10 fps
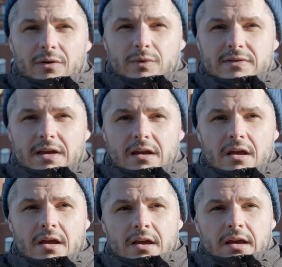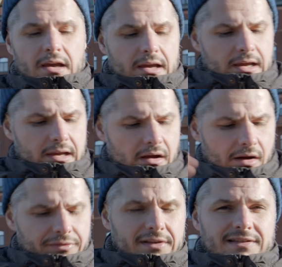I would say,
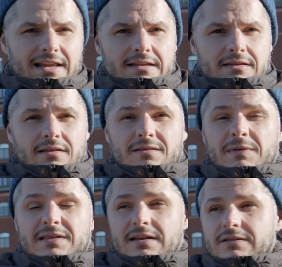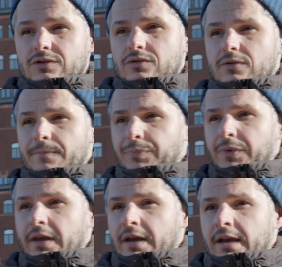of this lens. This means that you
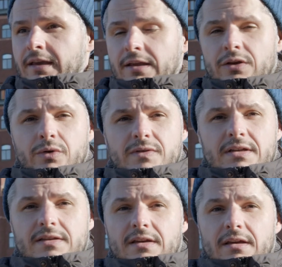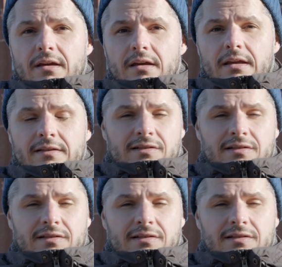can use it in